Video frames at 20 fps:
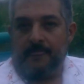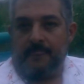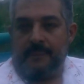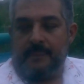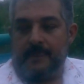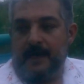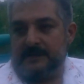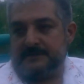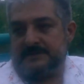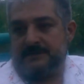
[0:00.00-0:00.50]

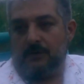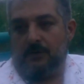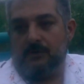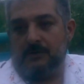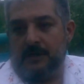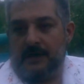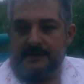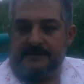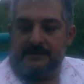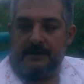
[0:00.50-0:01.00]
That's the
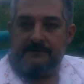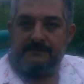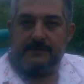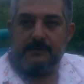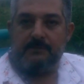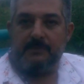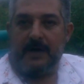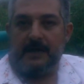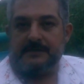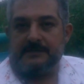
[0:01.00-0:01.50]
whole idea of
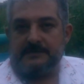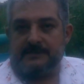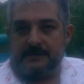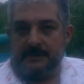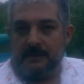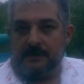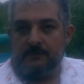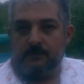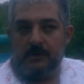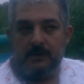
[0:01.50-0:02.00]
humanity.
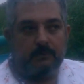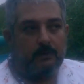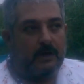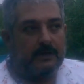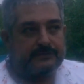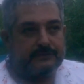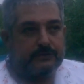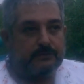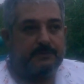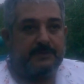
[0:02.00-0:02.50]
We
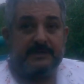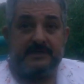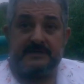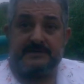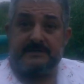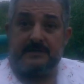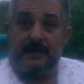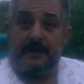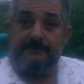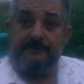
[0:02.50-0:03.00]
want to be the
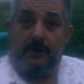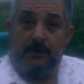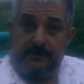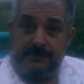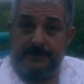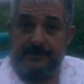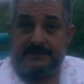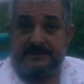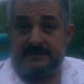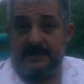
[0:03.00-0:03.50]
slave
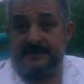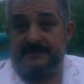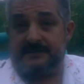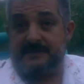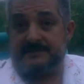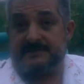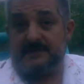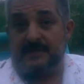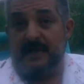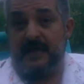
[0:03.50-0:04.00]
owners, not
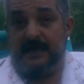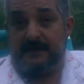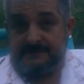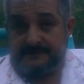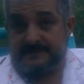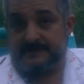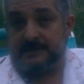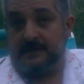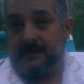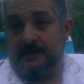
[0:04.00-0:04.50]
the
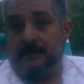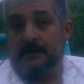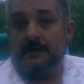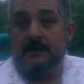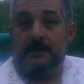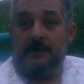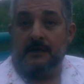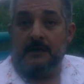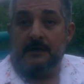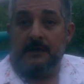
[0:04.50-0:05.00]
slaves.
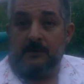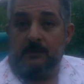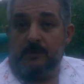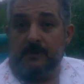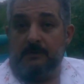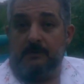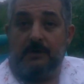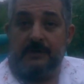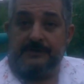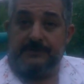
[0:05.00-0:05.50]

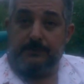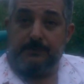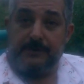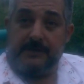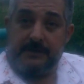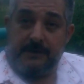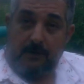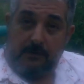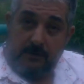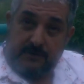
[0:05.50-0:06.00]
We want to
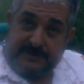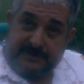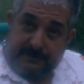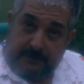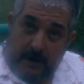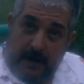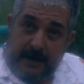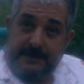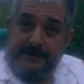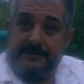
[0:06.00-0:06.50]
be the horse
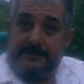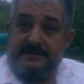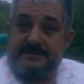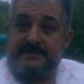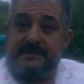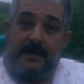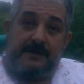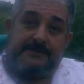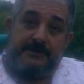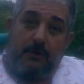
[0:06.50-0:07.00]
riders,
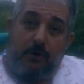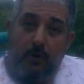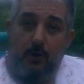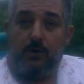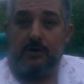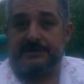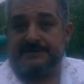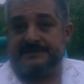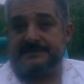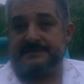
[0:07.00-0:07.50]
not the
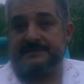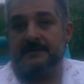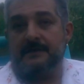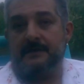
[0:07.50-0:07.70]
horse.